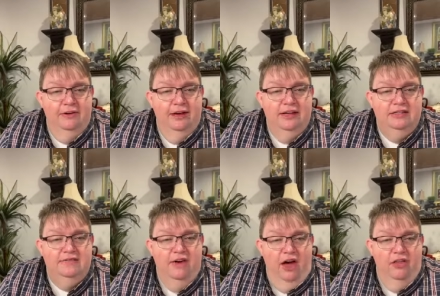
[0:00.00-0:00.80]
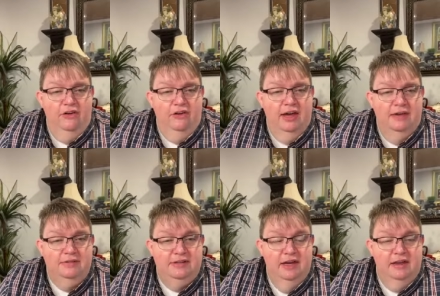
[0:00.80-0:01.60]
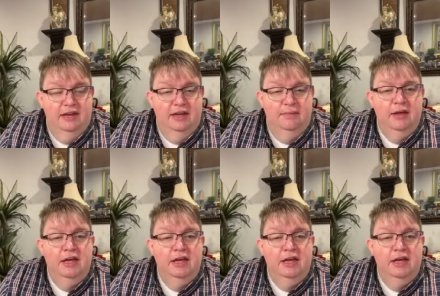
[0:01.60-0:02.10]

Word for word: And his father kept telling him,